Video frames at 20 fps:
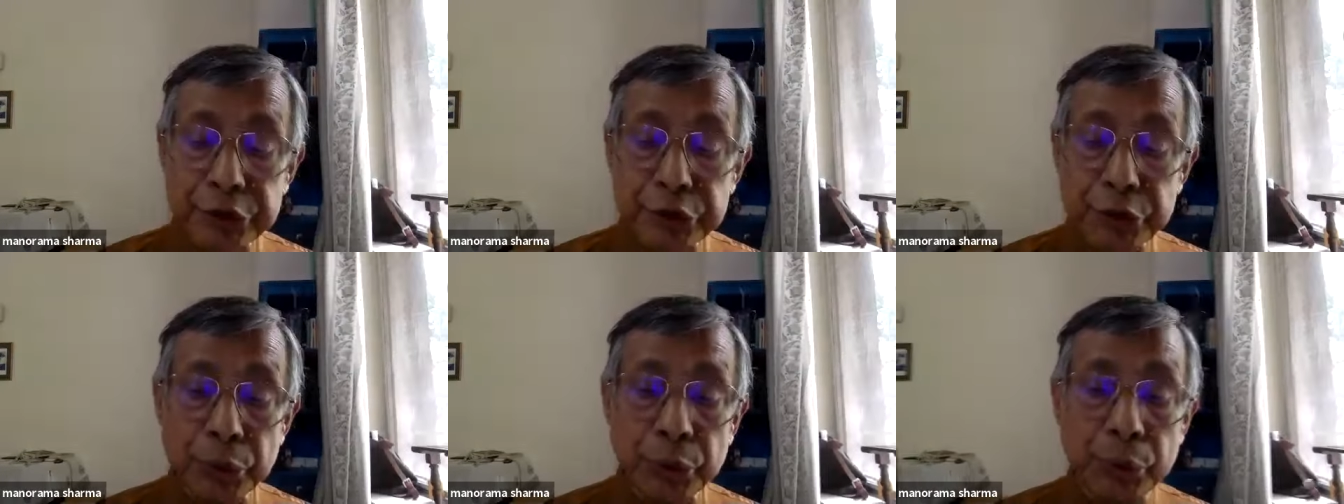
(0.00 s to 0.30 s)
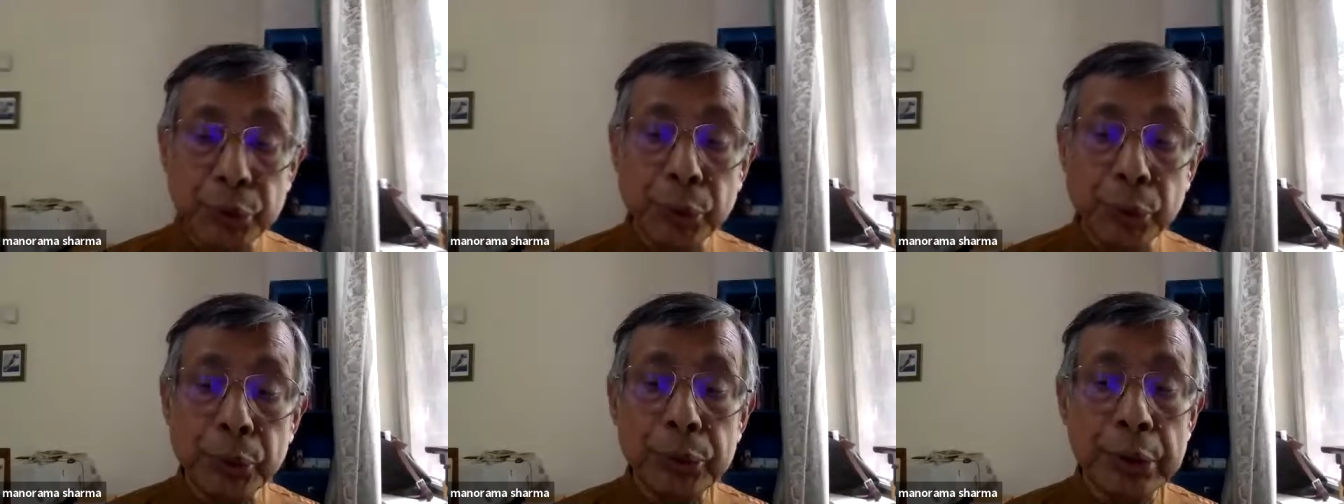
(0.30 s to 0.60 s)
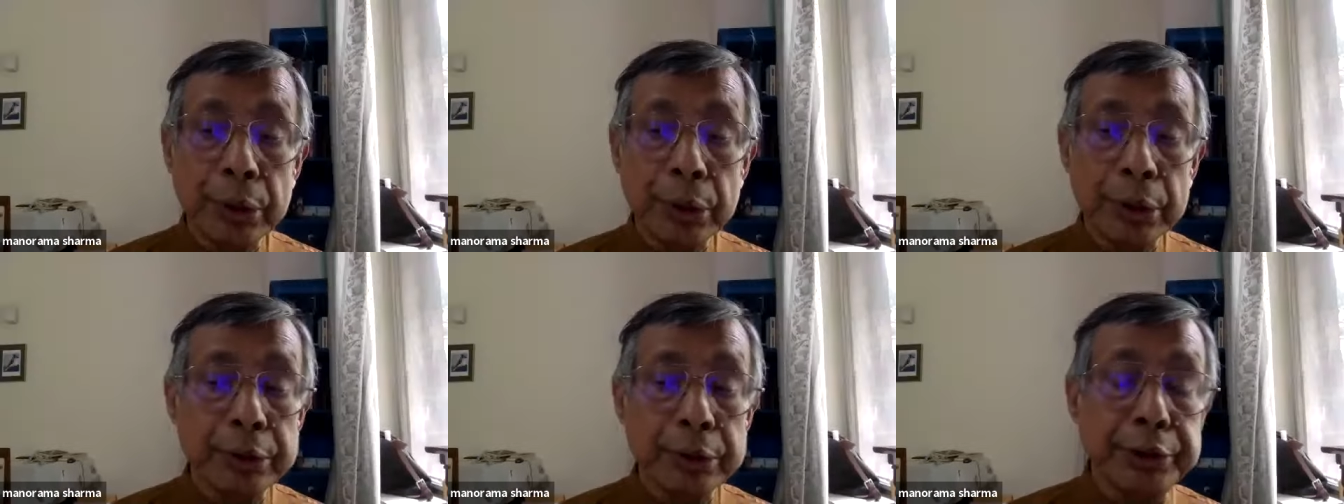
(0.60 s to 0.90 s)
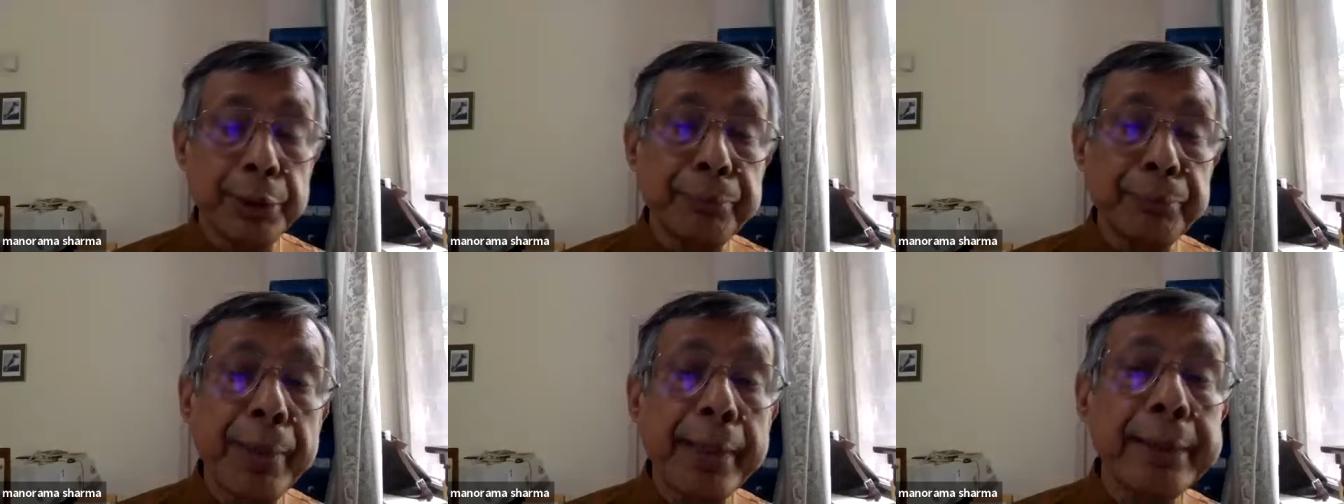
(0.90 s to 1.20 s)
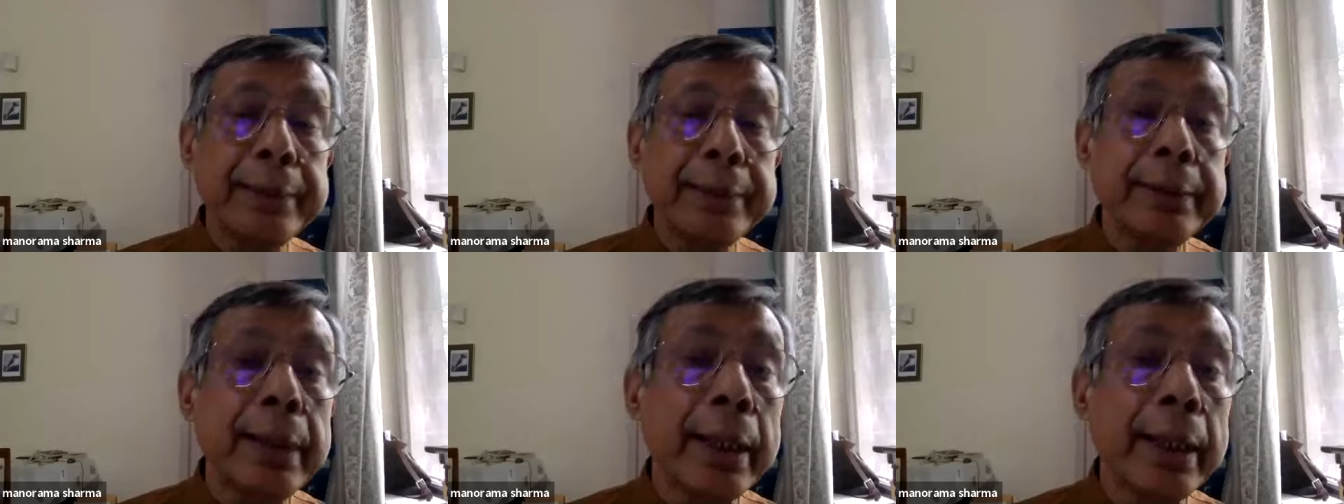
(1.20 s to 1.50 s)
to
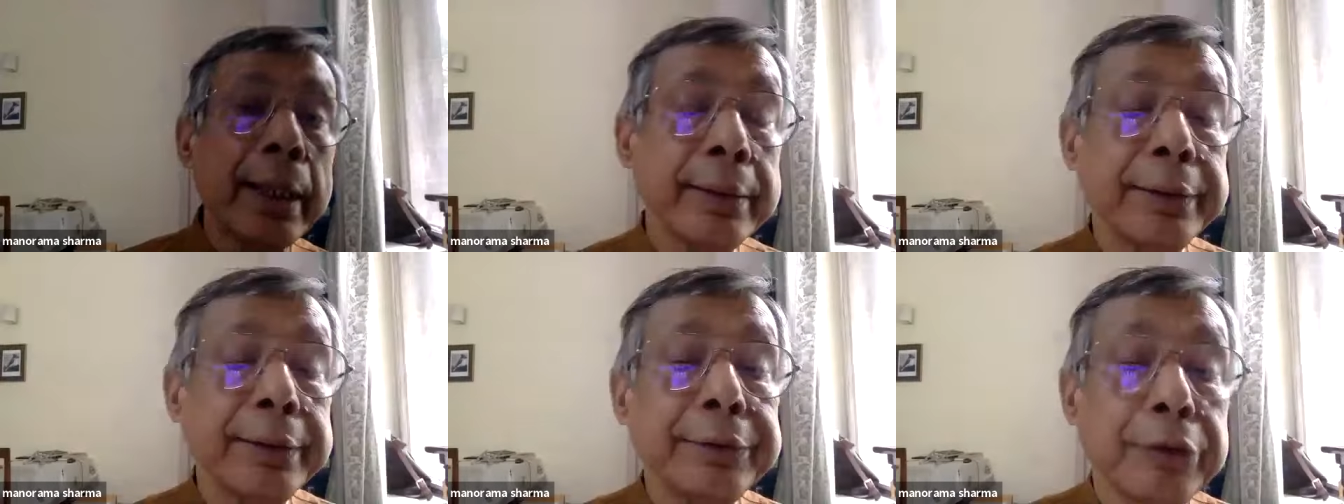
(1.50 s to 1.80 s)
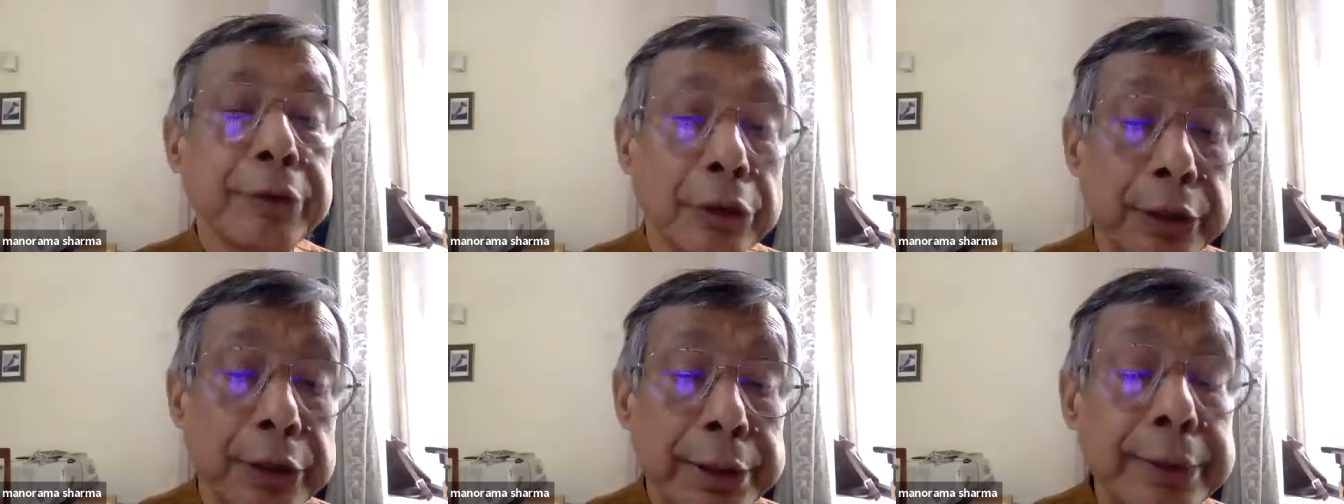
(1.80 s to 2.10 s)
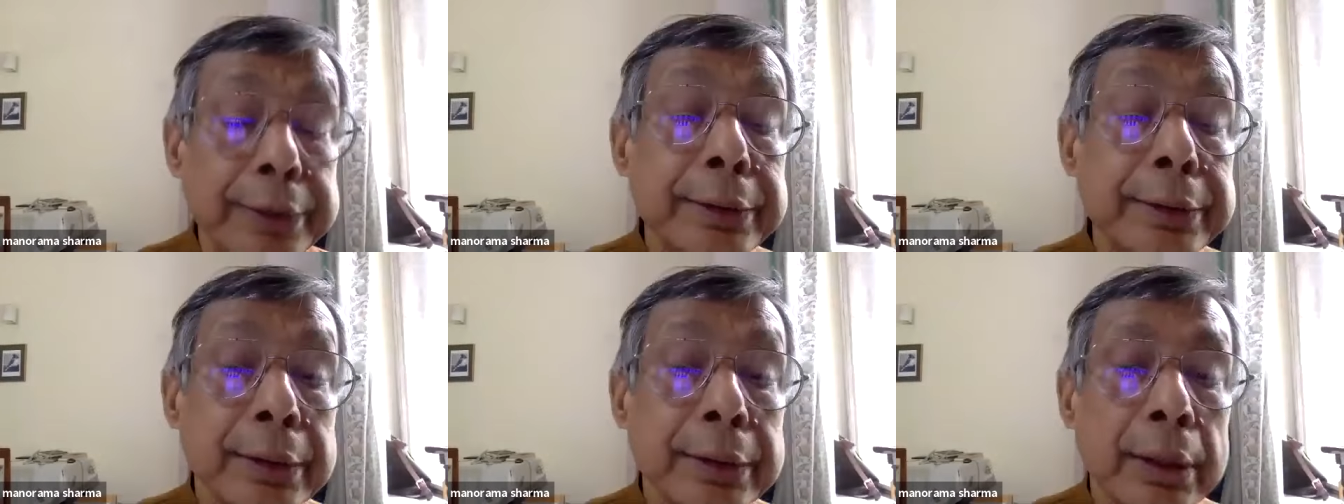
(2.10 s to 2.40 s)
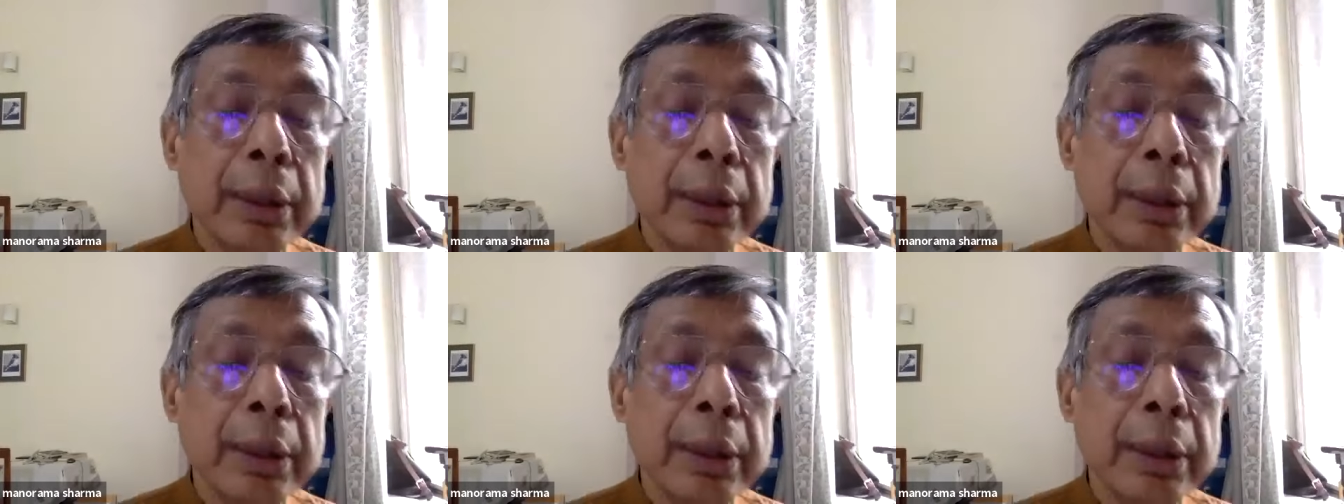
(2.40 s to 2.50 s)
Dipen and his colleagues